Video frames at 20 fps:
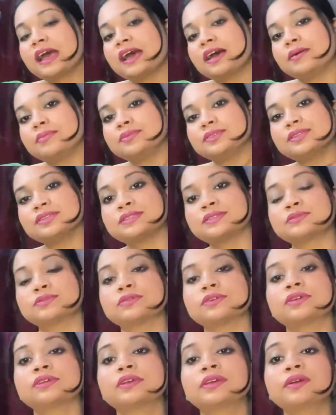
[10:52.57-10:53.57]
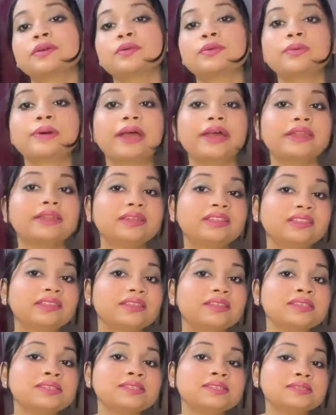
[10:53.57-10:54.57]
I'm just wearing
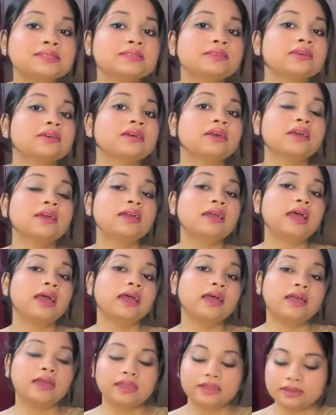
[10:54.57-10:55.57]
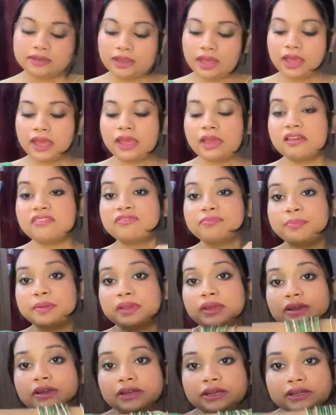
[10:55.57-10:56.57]
this and I have
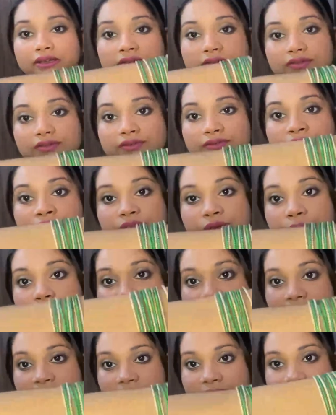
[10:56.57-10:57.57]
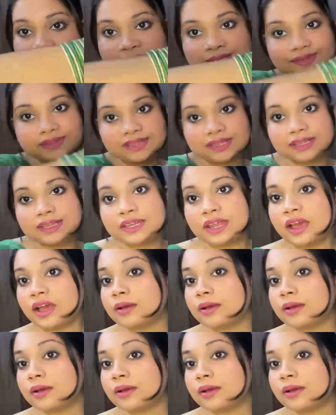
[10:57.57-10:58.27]
paired few bangles with it.